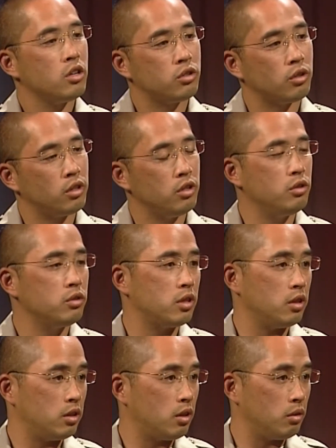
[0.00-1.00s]
So they used
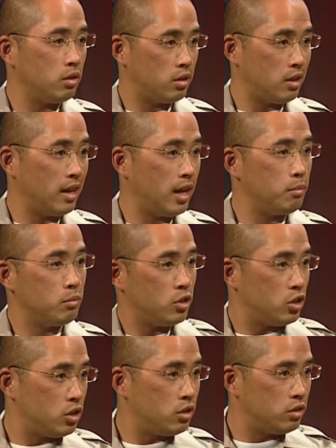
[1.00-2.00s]
the, the, the name
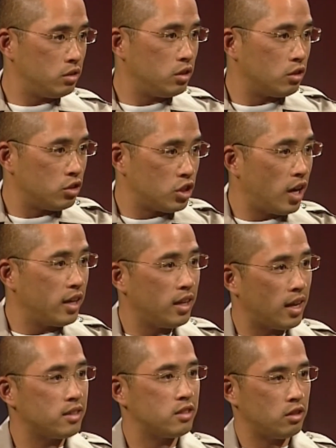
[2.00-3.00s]
you know Johnny
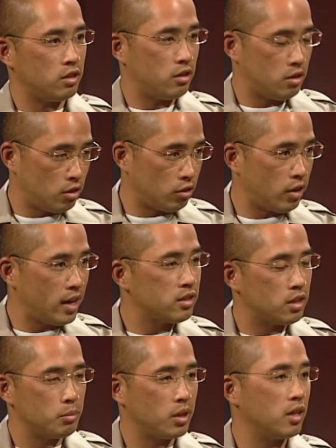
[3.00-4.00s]
as the, their
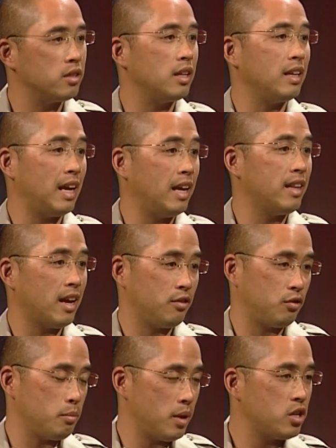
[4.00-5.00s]
grandson because they gained that
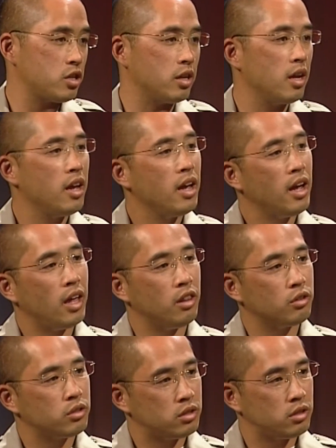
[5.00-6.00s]
information, and
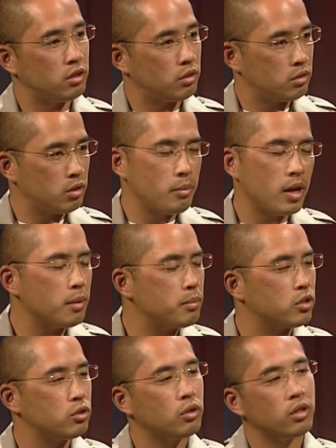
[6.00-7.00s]
they'll they'll they'll make up a
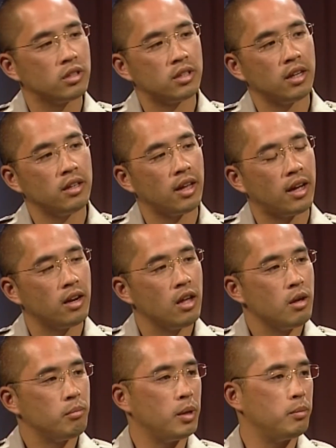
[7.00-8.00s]
story saying that
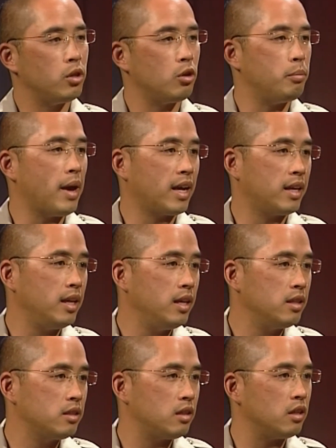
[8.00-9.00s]
maybe they're back
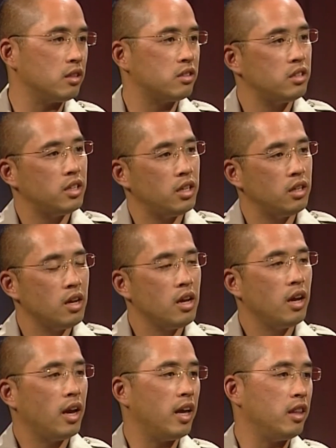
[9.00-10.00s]
east in a city
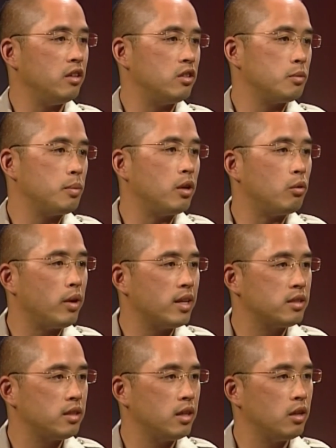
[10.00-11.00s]
and they've just been
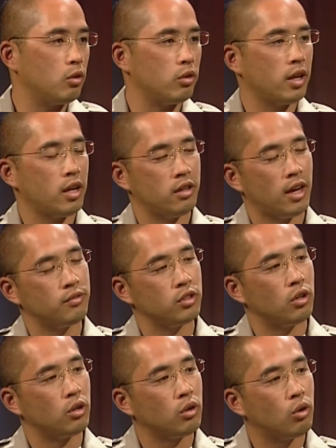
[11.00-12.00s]
arrested or they have to
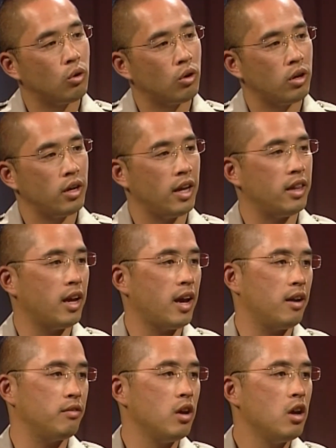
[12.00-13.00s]
go to court and they
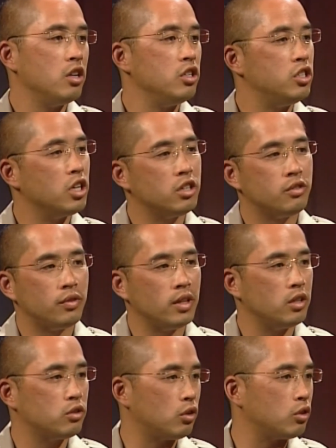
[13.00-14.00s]
have judge
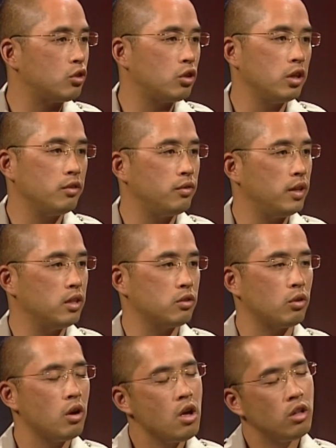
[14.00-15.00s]
fees or attorney fees
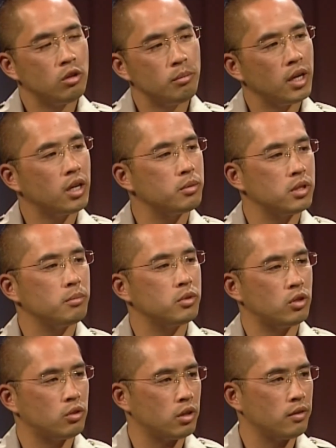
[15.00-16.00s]
or they'll make up some
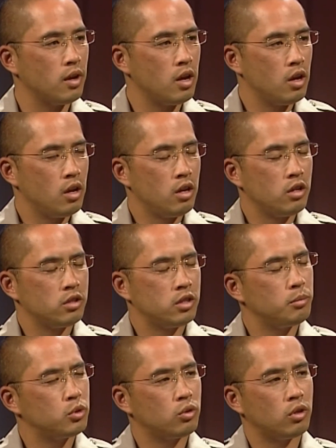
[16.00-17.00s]
sort of
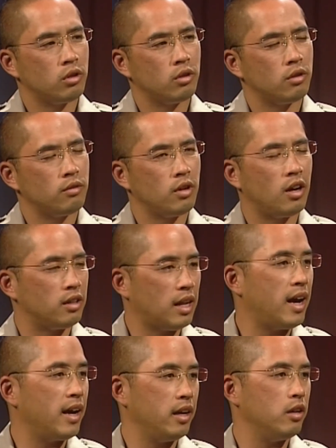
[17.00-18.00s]
some sort of a
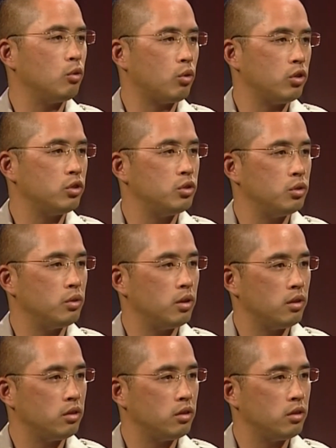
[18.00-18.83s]
lie in order to